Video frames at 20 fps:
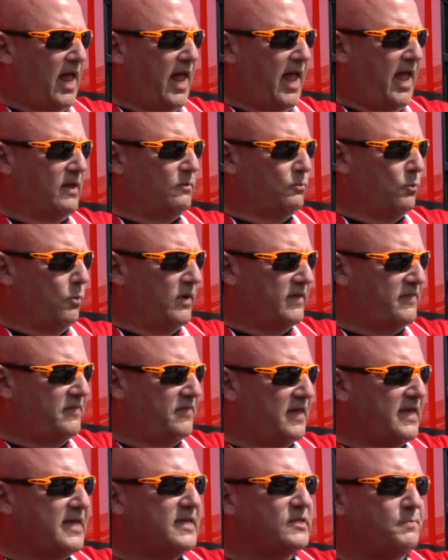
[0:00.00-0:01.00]
And with
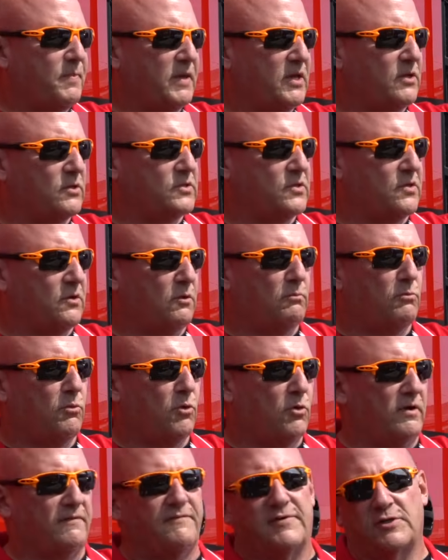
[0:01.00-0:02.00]
these, because they're
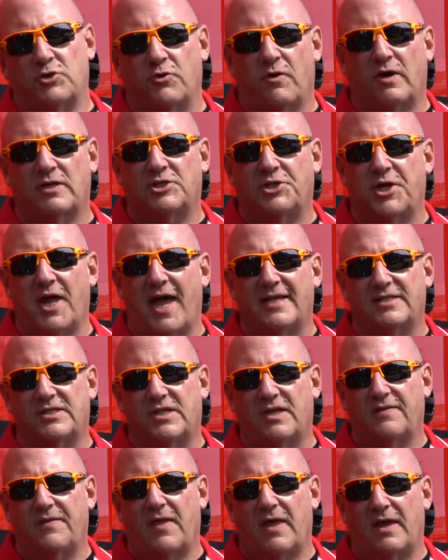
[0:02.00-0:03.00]
more of a truck
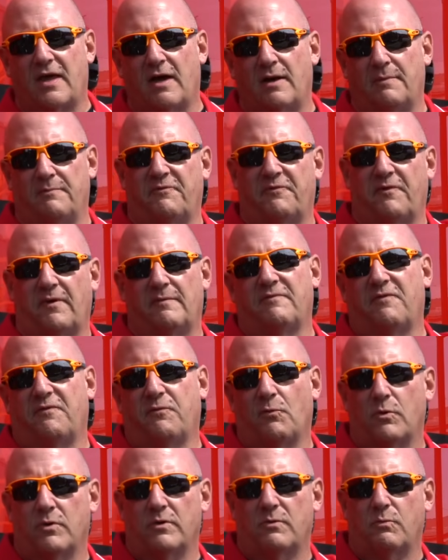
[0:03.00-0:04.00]
chassis, they come from
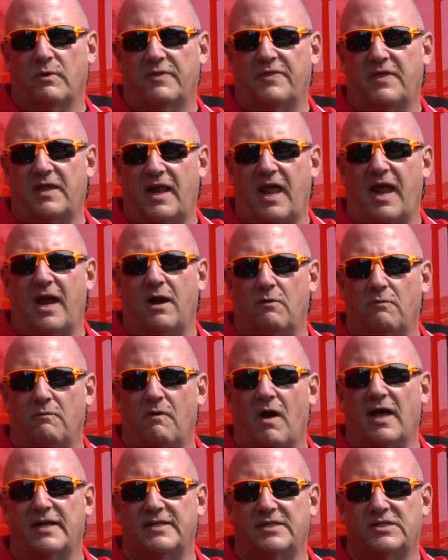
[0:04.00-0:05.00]
Ford with an air
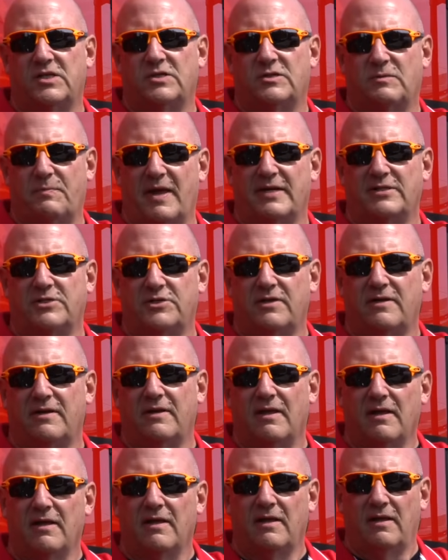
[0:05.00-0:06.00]
ride suspension
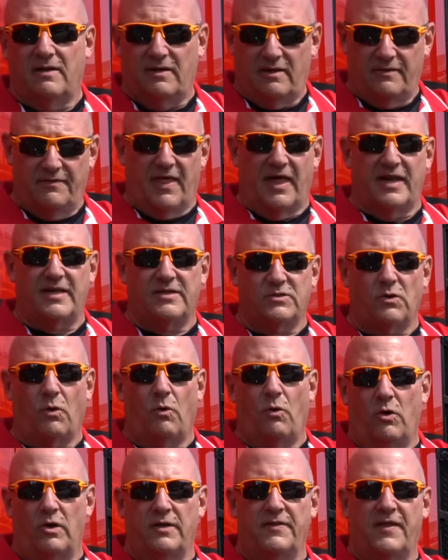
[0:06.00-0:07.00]
that is
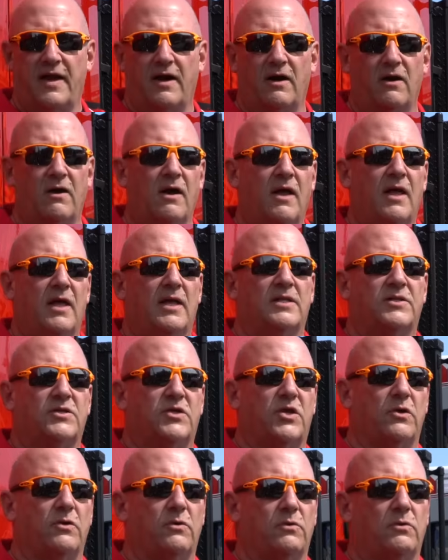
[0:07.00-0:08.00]
on there
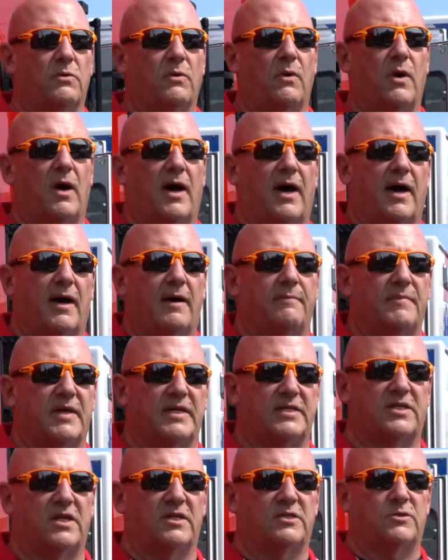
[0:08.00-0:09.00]
to
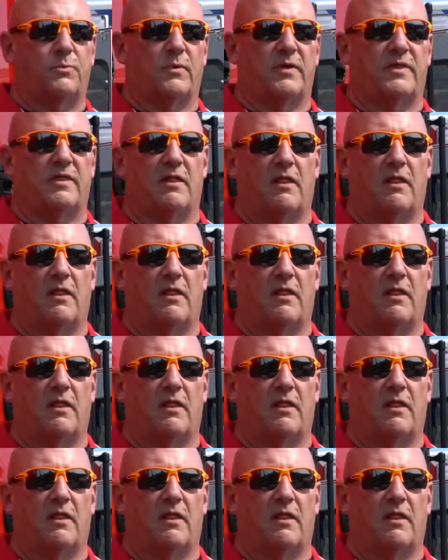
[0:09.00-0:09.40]
assist with